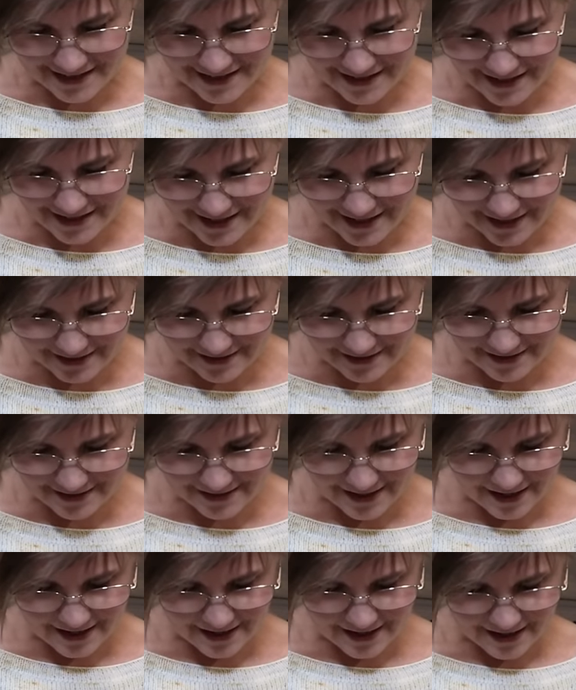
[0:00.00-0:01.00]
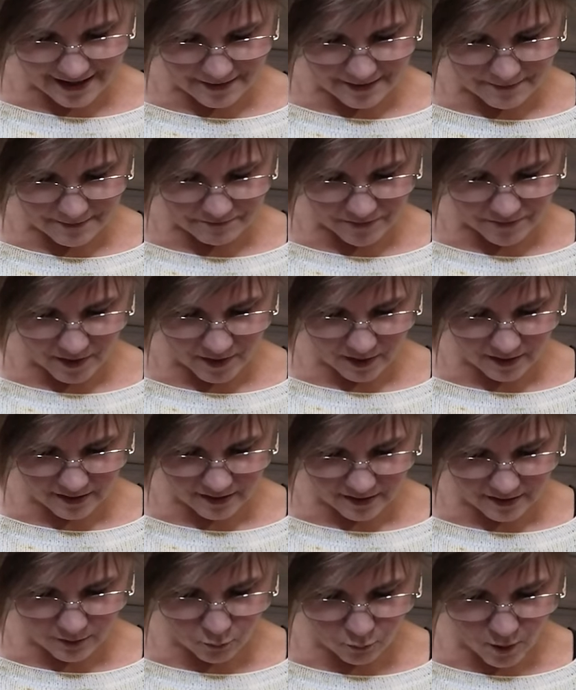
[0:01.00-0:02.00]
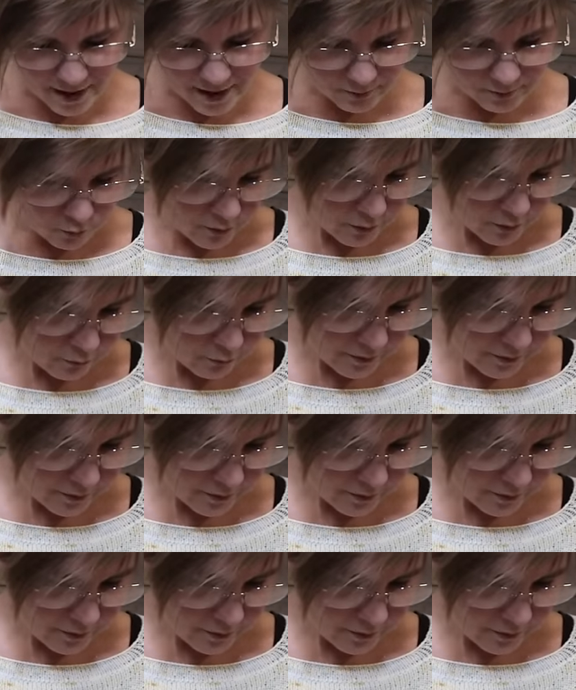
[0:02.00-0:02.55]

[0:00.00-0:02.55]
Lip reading: then the white one with the